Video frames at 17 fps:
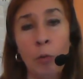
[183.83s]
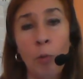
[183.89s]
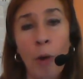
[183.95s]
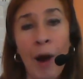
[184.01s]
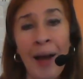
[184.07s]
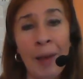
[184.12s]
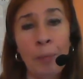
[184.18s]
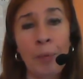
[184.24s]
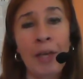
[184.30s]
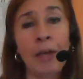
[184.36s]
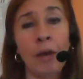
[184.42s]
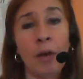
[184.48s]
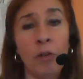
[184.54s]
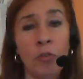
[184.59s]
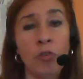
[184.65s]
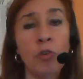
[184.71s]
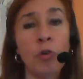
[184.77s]
Why?
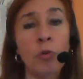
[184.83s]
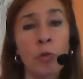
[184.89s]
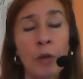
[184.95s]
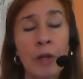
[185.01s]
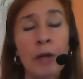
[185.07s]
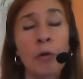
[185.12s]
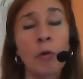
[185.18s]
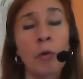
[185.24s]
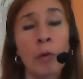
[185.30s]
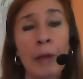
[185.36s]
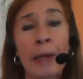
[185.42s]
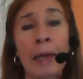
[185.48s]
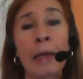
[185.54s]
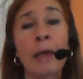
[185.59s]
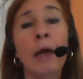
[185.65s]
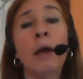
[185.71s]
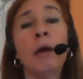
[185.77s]
Because you're
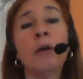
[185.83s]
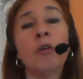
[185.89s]
literally